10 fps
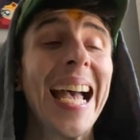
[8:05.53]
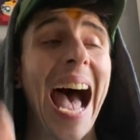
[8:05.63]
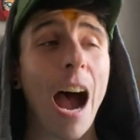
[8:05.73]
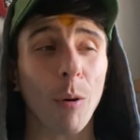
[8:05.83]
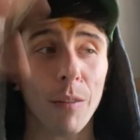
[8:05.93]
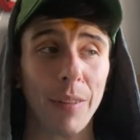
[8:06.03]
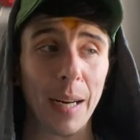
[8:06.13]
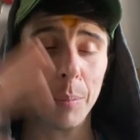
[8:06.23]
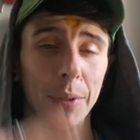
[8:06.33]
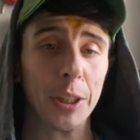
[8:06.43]
our
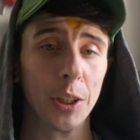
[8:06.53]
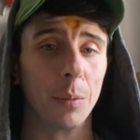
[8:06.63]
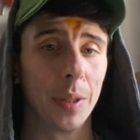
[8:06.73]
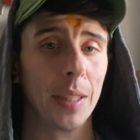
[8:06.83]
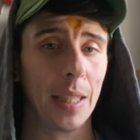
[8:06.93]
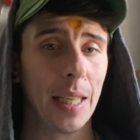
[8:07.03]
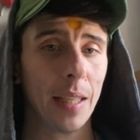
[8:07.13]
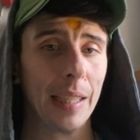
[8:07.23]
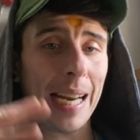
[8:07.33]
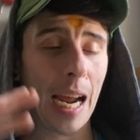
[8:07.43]
vibration
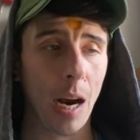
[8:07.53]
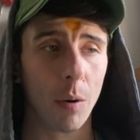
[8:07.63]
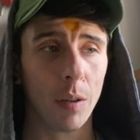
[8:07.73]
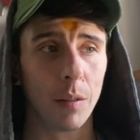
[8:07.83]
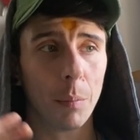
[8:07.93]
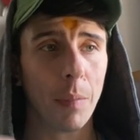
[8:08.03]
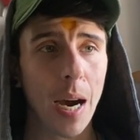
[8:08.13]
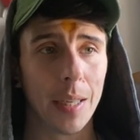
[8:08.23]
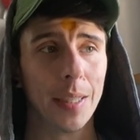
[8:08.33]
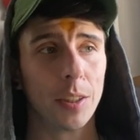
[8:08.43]
within our body.